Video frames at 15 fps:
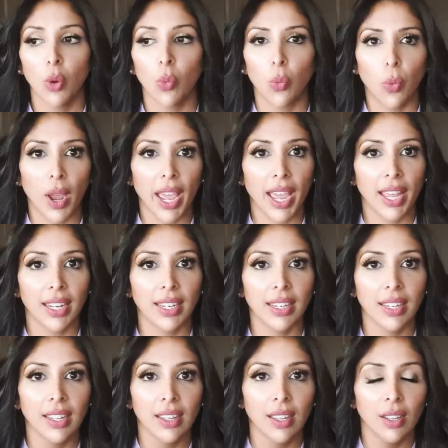
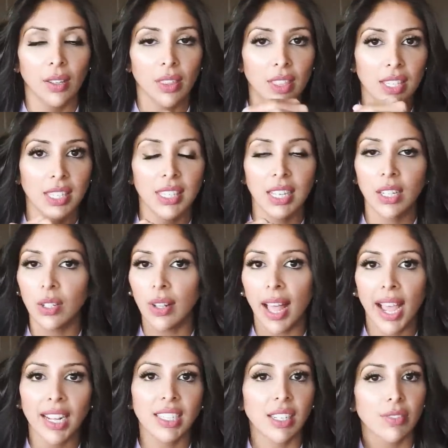when the single
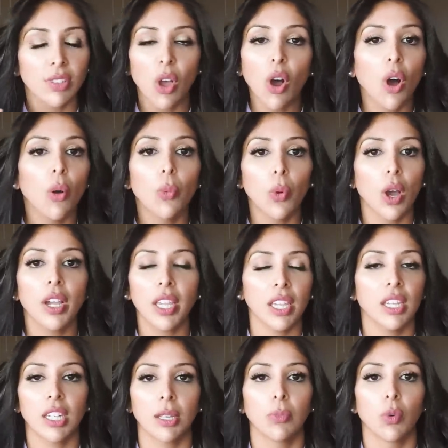actives aren't
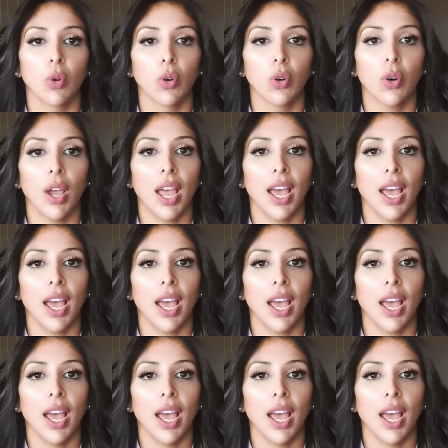working anymore